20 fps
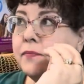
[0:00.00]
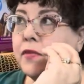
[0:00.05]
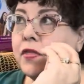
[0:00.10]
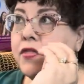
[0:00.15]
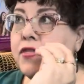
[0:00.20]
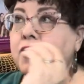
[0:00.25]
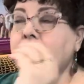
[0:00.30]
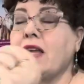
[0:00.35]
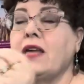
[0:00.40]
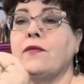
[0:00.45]

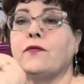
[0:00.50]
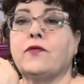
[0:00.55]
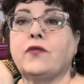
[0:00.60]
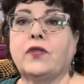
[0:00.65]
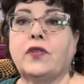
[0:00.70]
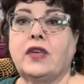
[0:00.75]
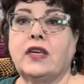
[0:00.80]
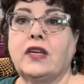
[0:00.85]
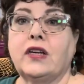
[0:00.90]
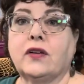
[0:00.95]
theme for
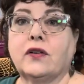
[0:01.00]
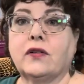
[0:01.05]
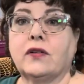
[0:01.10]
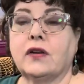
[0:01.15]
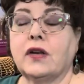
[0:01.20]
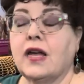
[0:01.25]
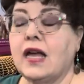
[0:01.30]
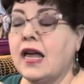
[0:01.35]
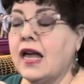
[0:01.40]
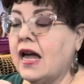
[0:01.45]
the year.
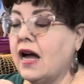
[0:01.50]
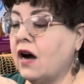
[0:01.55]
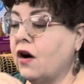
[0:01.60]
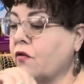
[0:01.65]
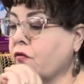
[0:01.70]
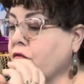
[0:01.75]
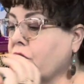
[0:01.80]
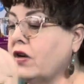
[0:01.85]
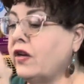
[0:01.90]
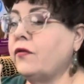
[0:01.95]
A
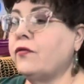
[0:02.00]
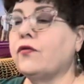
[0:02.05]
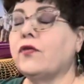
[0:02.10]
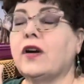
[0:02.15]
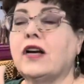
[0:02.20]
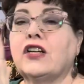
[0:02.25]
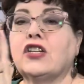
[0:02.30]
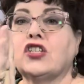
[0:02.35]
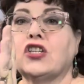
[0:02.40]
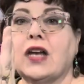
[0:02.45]

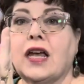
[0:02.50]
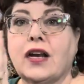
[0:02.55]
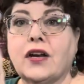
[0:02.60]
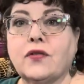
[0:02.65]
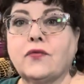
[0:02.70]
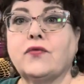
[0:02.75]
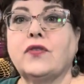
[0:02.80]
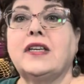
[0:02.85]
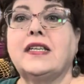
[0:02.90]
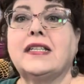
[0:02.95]
refresh and a
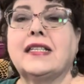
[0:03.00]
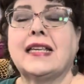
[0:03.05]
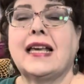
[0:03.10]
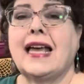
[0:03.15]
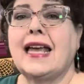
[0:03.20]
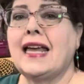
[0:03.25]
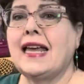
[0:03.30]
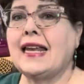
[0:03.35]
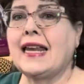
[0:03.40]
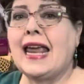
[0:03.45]
reset
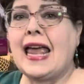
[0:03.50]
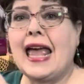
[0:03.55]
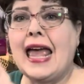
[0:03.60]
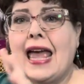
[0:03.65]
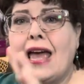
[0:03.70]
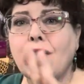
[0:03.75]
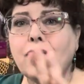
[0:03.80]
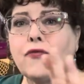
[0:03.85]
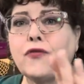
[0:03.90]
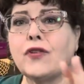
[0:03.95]
in
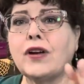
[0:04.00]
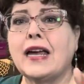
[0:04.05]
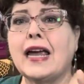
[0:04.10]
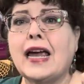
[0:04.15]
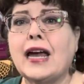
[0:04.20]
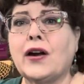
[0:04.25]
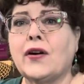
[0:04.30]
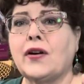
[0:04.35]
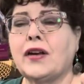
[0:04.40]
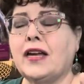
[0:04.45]
every
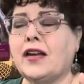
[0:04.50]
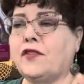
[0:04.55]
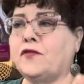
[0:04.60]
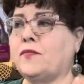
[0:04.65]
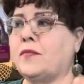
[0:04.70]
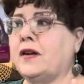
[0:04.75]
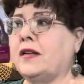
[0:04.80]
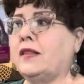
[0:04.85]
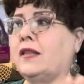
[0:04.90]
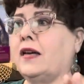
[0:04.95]
area of
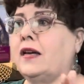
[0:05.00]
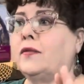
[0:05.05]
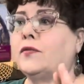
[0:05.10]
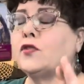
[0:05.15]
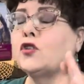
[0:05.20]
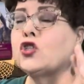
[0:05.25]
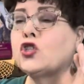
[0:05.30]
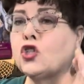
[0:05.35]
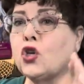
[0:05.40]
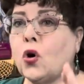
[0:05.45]
my life,
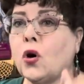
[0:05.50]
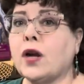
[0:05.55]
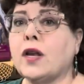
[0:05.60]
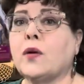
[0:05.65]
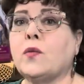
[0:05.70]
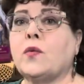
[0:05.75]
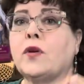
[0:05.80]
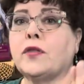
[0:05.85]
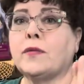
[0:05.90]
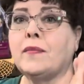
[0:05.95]
starting
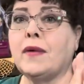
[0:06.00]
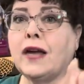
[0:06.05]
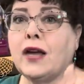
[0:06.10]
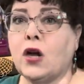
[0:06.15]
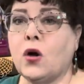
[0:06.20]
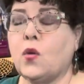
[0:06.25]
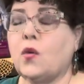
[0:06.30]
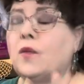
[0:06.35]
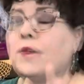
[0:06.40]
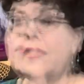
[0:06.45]
with my
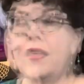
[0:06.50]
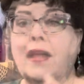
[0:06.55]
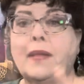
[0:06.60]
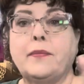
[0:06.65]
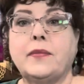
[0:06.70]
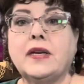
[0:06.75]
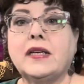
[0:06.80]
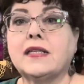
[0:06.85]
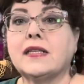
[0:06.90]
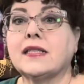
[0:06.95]
home. That
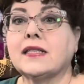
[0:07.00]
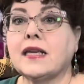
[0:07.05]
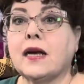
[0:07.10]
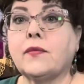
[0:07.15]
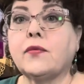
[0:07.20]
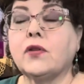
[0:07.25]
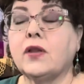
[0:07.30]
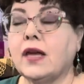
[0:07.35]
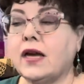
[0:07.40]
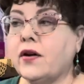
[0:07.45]
means
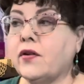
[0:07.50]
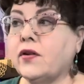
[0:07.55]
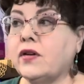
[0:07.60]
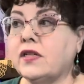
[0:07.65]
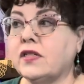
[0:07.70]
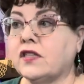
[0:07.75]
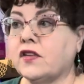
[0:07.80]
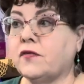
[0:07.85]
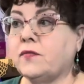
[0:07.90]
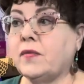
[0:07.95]
several
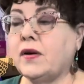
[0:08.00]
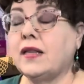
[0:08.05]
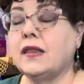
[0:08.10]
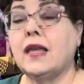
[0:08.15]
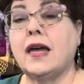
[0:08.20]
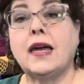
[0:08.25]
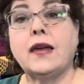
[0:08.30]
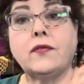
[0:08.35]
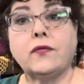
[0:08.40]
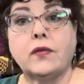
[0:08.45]
areas of my
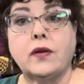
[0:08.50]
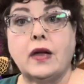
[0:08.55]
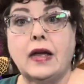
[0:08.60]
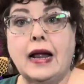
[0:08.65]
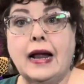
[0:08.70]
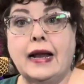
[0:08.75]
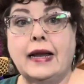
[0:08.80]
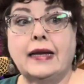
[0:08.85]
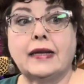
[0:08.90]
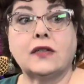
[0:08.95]
life,
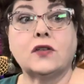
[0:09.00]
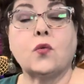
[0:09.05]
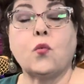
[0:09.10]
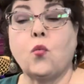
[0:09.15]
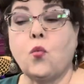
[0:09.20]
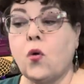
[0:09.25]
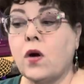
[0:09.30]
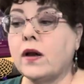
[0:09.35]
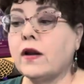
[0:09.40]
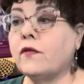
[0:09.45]
and
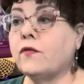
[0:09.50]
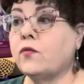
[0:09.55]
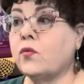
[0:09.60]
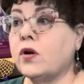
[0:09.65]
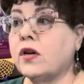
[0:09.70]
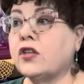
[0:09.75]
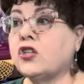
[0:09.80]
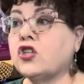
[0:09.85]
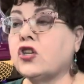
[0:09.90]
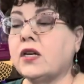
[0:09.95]
one of
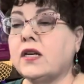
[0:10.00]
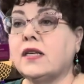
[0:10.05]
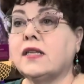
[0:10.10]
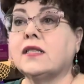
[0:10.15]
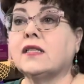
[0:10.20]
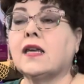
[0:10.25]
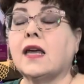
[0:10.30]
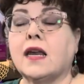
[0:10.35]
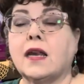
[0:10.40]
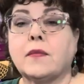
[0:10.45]
which is
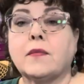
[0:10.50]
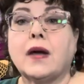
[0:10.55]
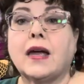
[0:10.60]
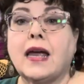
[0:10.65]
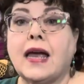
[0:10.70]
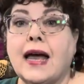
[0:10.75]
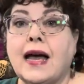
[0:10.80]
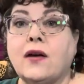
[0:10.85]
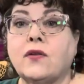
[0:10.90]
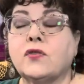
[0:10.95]
getting my
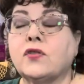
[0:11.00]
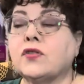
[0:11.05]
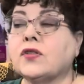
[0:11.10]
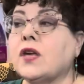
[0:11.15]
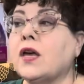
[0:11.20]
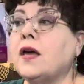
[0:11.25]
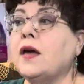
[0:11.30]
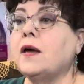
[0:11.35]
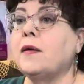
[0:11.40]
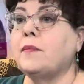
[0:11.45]
house
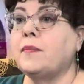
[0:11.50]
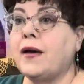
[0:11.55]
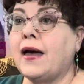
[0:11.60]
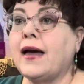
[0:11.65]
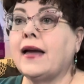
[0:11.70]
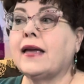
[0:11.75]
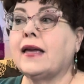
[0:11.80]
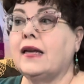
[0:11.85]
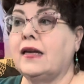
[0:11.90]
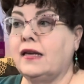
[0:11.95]

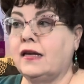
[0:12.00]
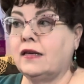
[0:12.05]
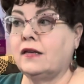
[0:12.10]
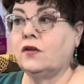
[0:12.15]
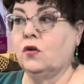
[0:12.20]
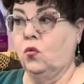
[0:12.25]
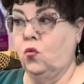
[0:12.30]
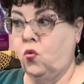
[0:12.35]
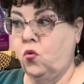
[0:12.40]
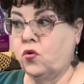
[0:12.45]
back in
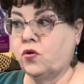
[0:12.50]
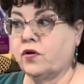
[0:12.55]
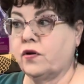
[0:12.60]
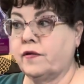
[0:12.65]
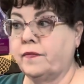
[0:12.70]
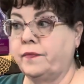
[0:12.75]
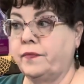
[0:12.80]
order.